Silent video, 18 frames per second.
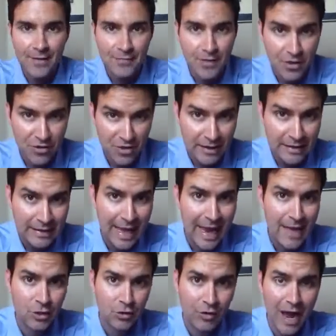this
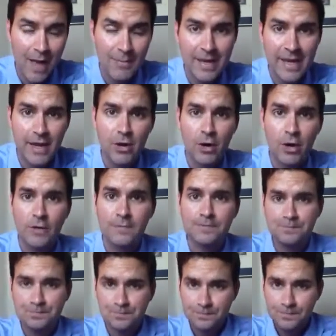land grab here
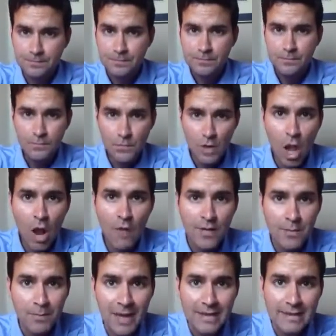on
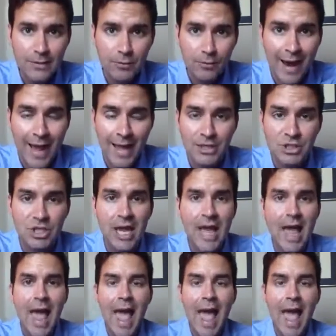the Bundy Ranch